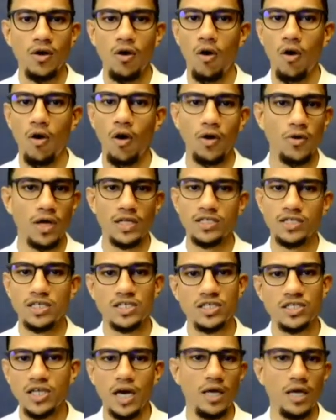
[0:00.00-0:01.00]
or you can
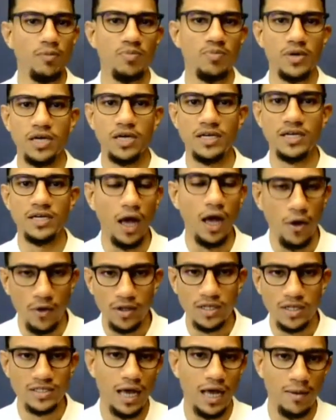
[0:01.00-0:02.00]
just type it
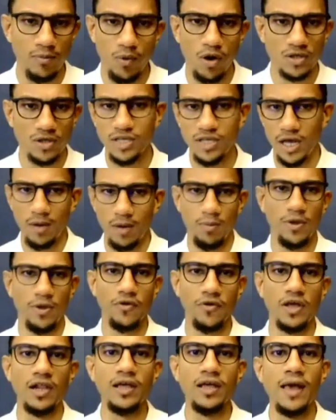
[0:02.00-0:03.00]
down in the chat box. That'd be
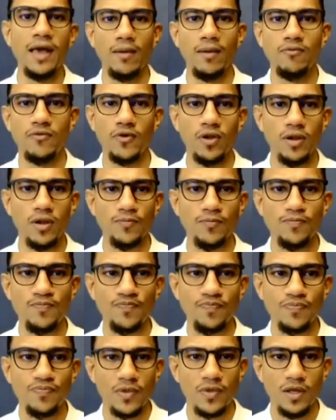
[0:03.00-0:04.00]
really helpful.
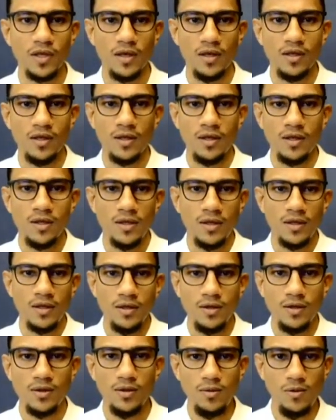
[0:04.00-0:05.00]

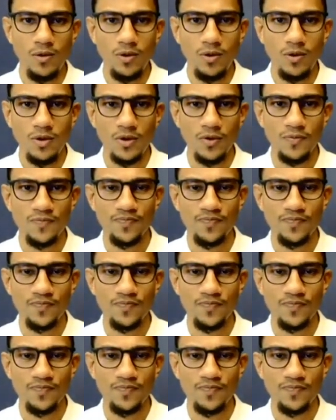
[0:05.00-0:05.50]
Thank